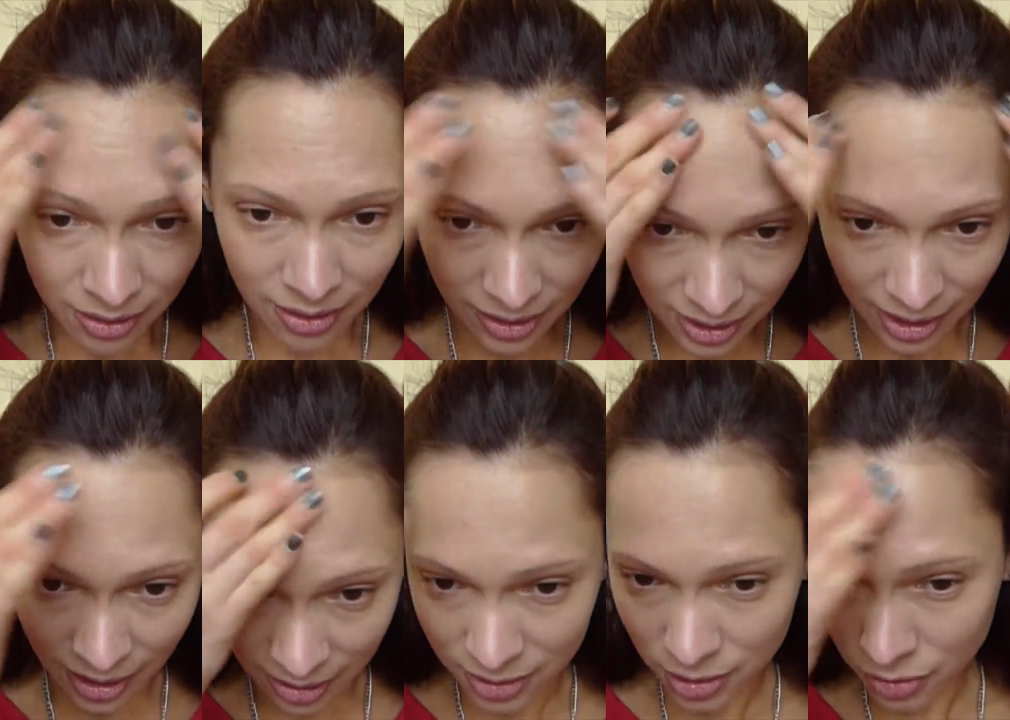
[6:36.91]
the
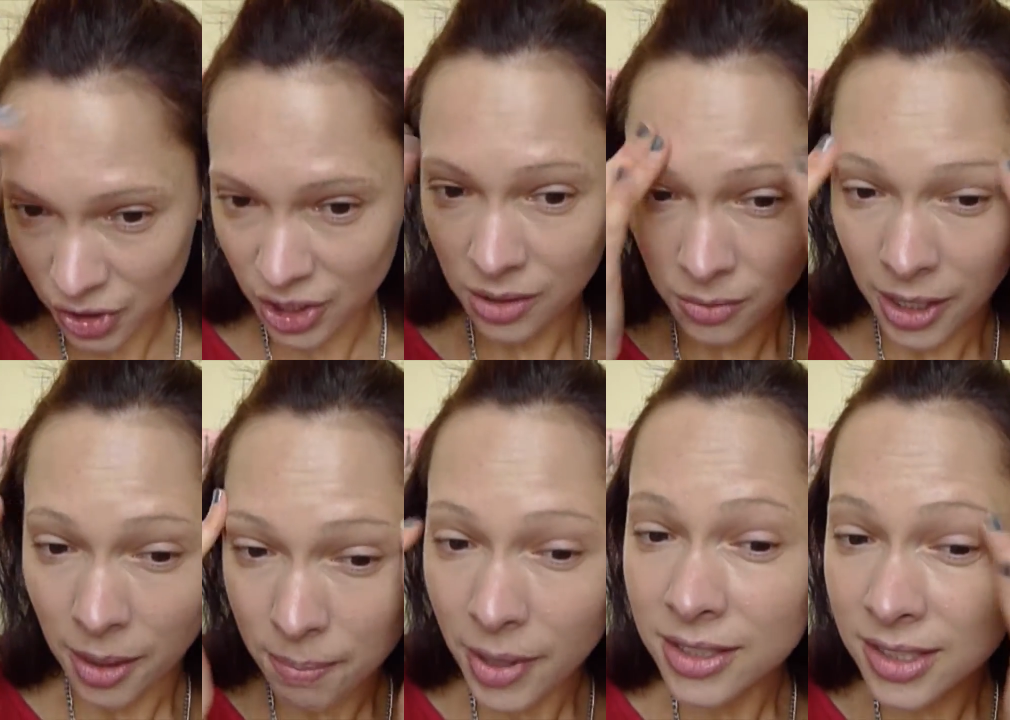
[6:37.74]
associate
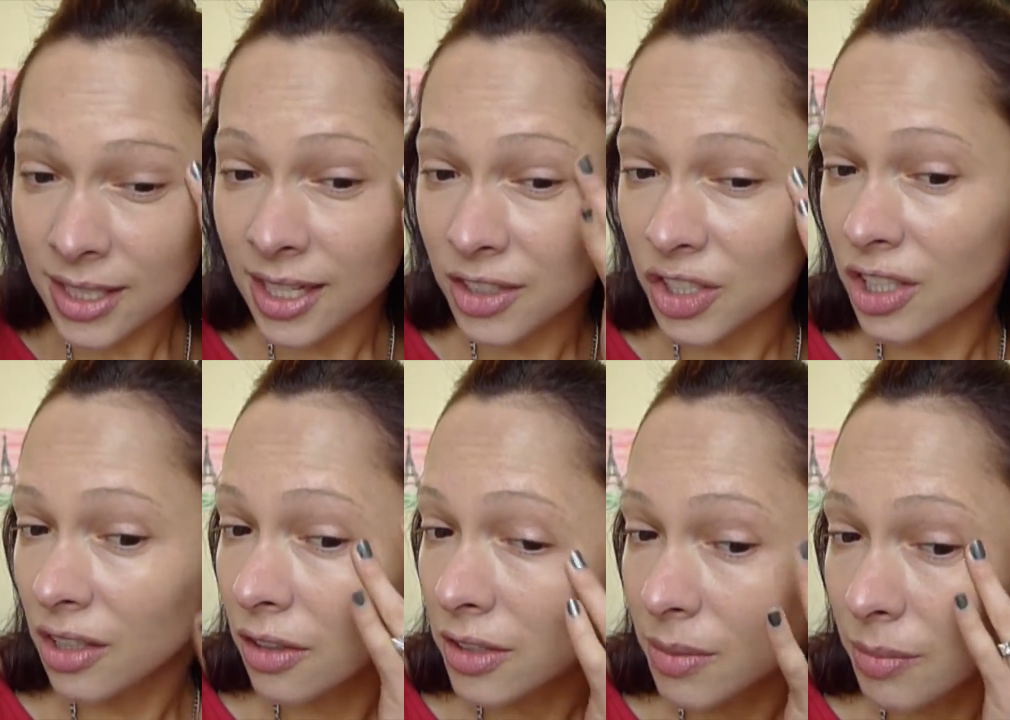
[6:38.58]
recommended, and she
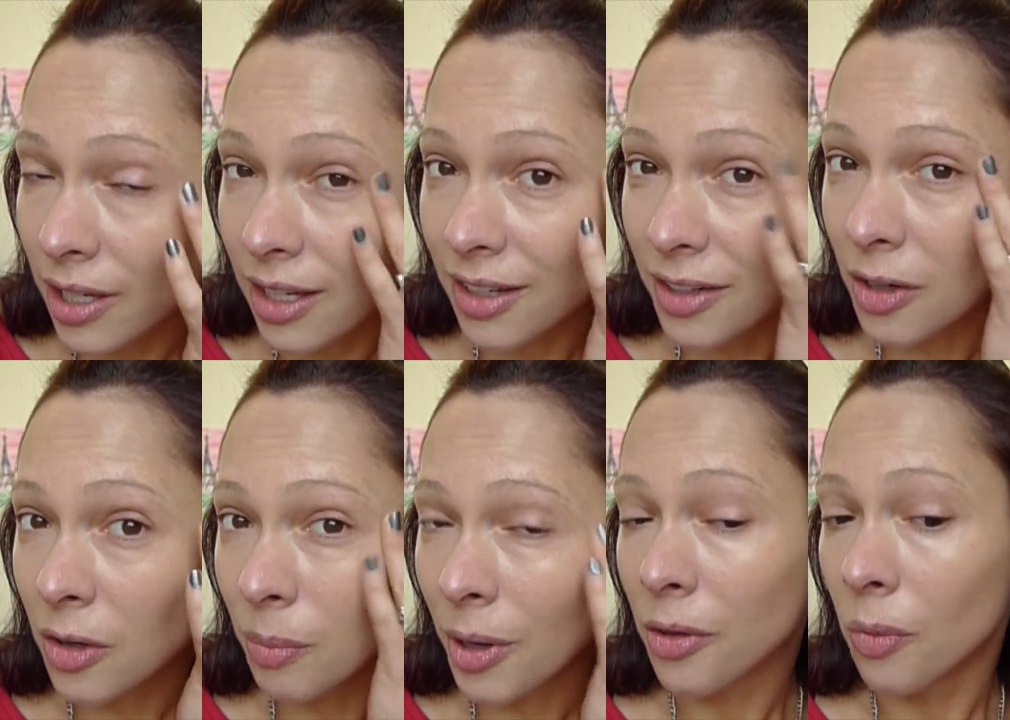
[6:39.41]
looked at me, you
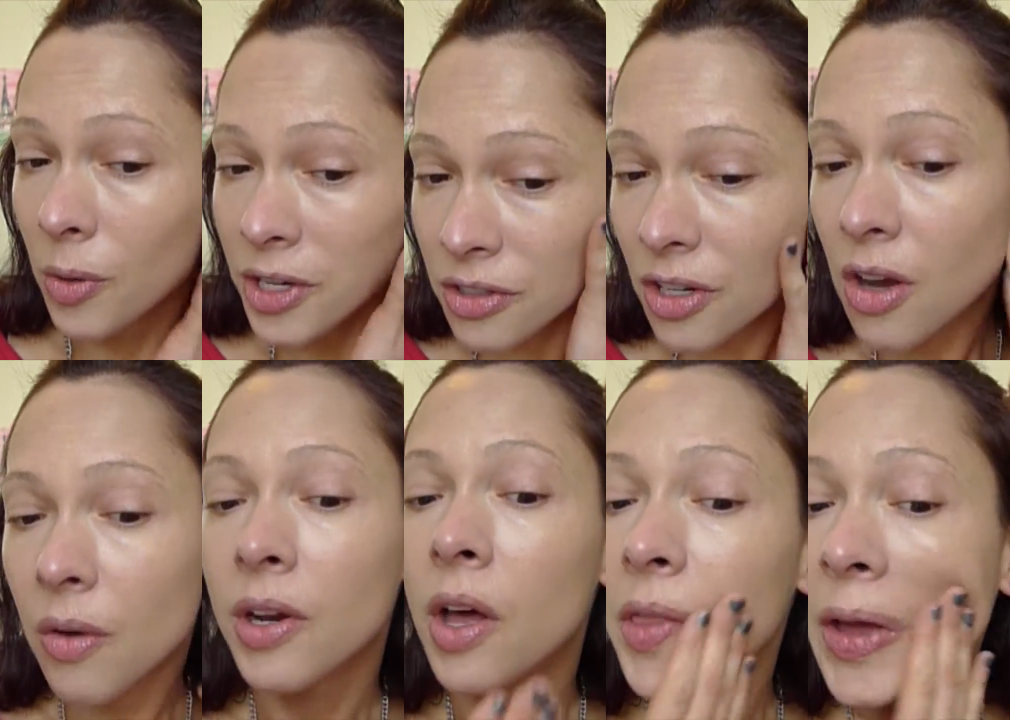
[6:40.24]
know, by the window
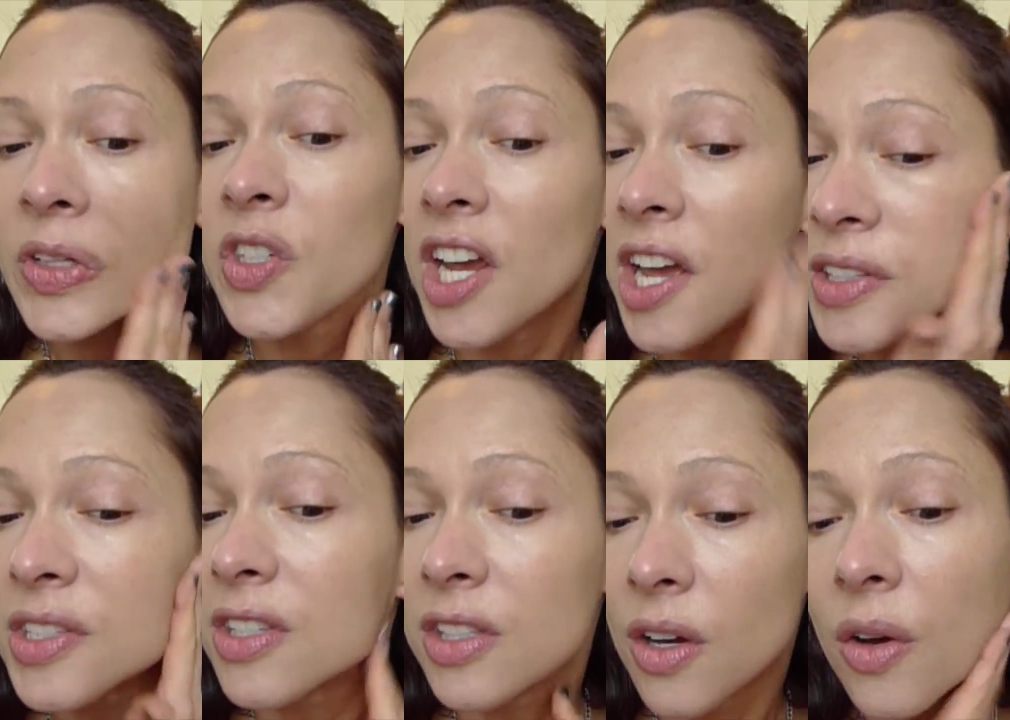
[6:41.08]
and all that jazz.
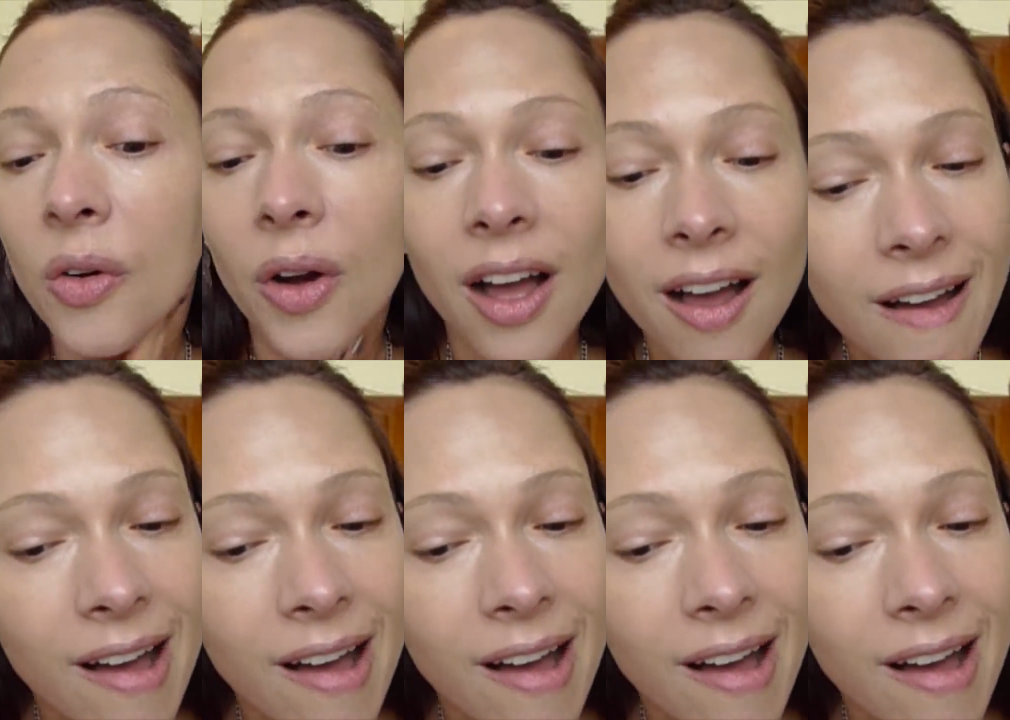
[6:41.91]
So